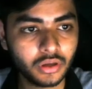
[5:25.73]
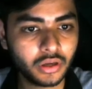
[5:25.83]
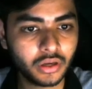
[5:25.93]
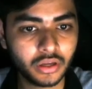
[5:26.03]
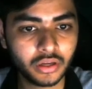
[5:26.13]

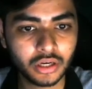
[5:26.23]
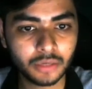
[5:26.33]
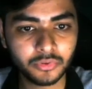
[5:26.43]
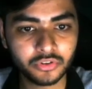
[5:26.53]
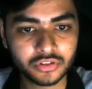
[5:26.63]
and
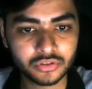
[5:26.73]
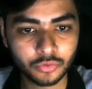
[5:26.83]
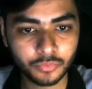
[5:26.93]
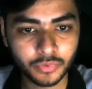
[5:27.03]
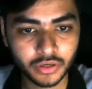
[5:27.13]
let me just
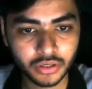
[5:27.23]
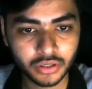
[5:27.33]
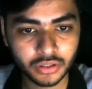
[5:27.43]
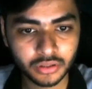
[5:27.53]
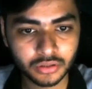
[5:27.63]
open it
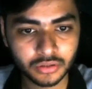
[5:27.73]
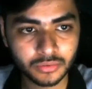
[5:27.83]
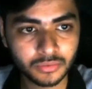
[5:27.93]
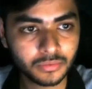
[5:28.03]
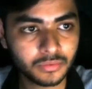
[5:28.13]

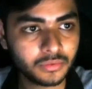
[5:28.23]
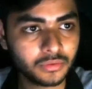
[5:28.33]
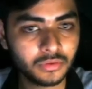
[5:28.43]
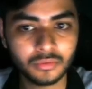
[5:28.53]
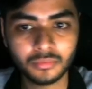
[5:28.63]
in
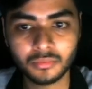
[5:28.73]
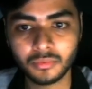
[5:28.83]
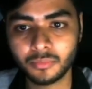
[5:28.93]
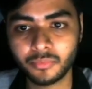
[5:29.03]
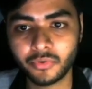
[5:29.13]

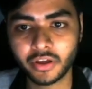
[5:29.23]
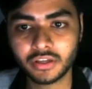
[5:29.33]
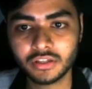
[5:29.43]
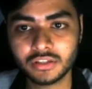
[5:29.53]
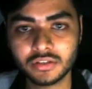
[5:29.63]

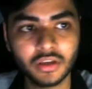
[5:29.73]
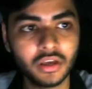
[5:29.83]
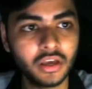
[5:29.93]
brackets.